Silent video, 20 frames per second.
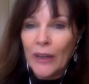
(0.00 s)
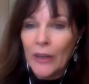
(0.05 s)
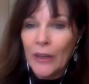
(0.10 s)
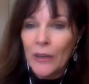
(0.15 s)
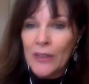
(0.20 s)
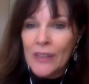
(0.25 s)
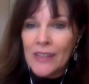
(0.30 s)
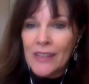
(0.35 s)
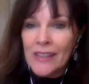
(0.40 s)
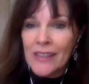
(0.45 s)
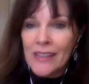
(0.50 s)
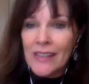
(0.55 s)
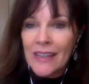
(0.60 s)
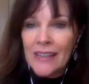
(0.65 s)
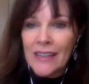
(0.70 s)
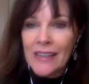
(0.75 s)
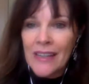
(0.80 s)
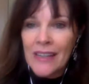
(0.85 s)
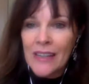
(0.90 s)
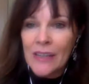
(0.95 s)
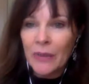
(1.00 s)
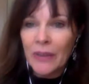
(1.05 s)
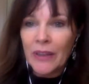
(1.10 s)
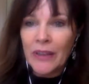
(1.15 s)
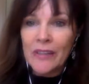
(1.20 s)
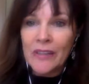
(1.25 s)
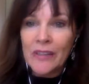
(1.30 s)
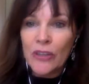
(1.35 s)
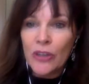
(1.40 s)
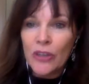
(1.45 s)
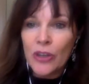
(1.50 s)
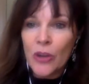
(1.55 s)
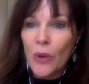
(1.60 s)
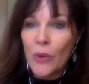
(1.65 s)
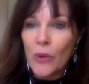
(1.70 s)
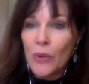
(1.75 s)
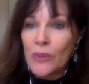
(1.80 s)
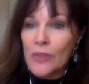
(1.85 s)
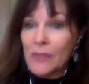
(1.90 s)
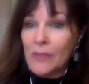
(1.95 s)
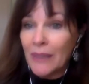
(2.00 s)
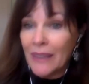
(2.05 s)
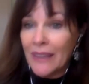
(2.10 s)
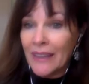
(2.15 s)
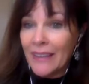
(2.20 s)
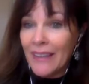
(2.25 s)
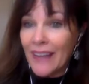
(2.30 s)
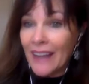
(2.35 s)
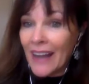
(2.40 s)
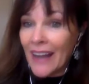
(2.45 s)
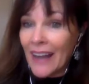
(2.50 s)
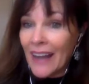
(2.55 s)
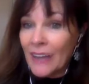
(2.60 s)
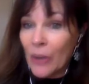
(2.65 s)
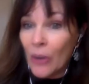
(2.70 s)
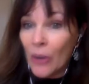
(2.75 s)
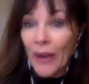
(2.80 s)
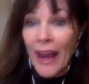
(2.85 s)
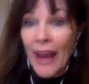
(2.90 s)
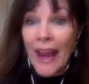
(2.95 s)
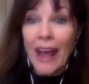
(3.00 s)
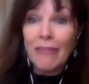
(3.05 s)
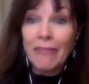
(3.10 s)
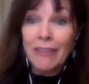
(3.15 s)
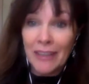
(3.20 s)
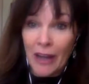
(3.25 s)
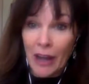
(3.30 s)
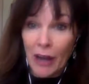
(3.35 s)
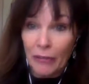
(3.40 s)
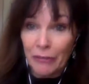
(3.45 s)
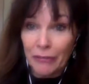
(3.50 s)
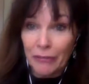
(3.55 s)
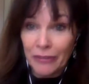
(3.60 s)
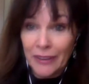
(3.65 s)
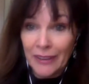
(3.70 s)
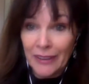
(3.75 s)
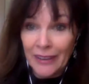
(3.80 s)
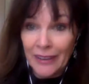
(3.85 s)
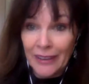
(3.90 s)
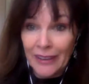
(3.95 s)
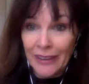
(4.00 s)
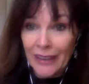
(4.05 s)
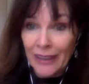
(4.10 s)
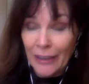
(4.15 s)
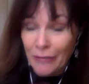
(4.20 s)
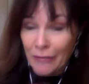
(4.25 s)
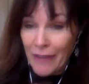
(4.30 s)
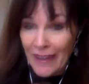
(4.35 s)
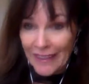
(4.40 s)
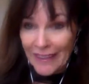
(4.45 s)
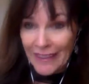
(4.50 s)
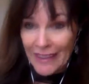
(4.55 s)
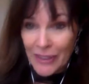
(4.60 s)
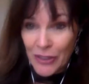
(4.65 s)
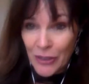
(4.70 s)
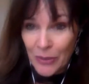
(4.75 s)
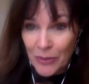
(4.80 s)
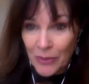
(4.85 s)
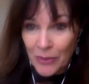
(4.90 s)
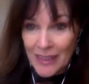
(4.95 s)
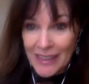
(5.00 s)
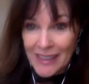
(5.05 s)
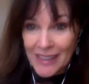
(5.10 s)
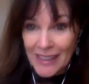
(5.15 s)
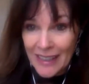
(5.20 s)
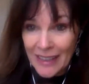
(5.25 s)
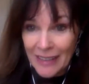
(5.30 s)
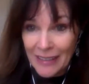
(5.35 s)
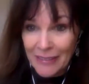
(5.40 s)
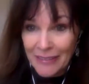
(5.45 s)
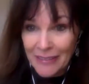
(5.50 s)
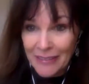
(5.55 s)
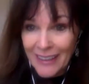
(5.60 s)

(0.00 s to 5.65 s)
who's a 6, says, because it shows me that I don't have enough if I need to receive.